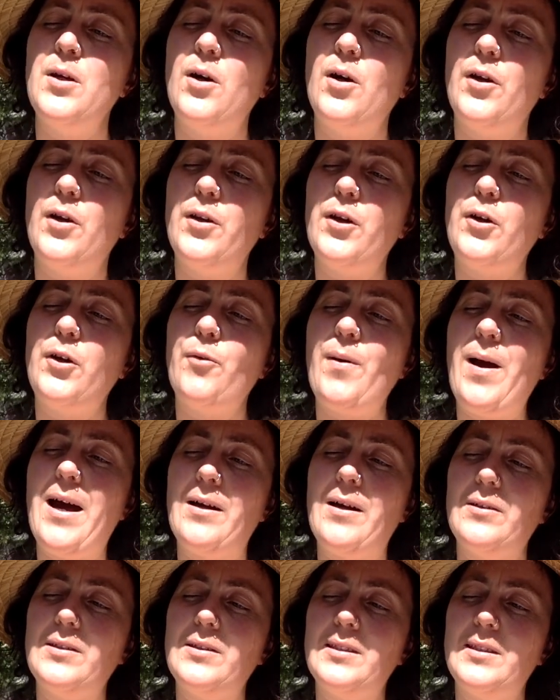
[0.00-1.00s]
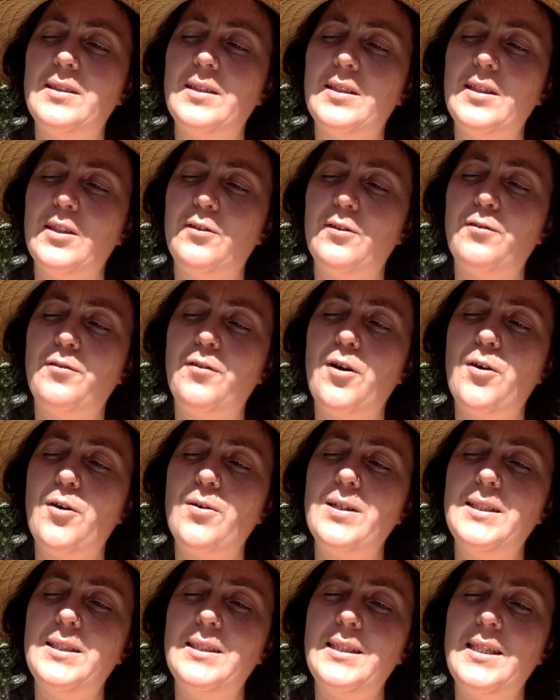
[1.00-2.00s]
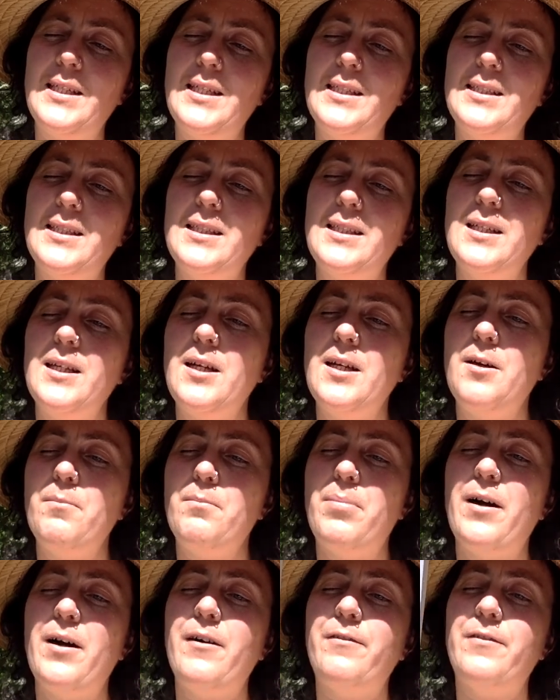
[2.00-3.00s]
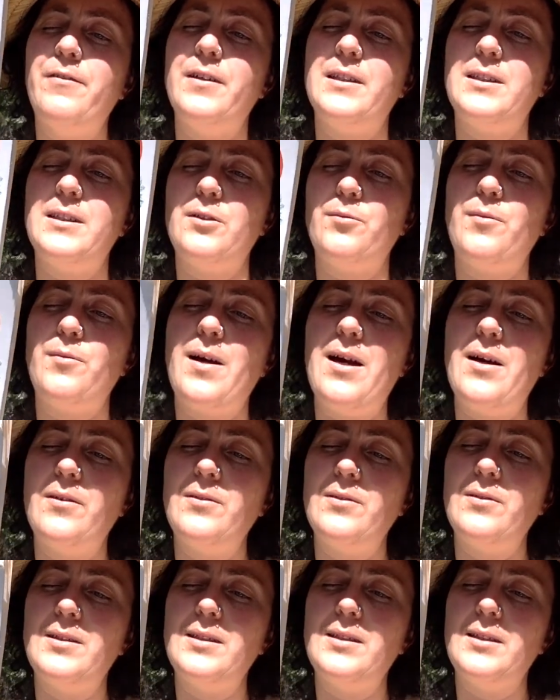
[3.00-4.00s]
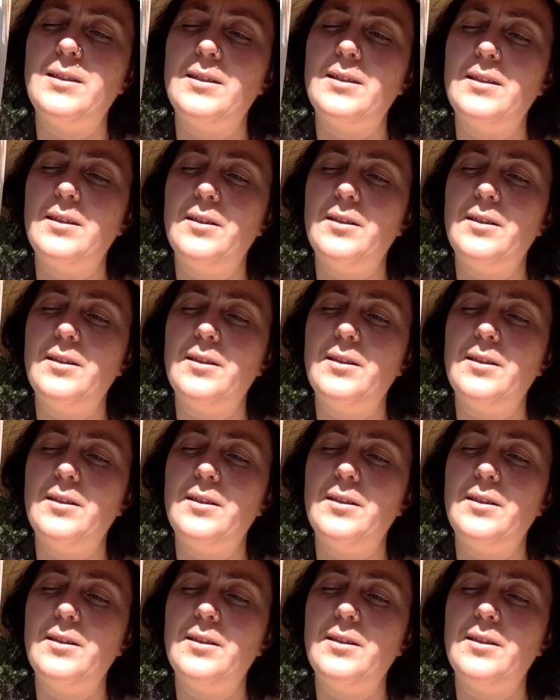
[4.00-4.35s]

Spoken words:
on the grounds that forested buffers around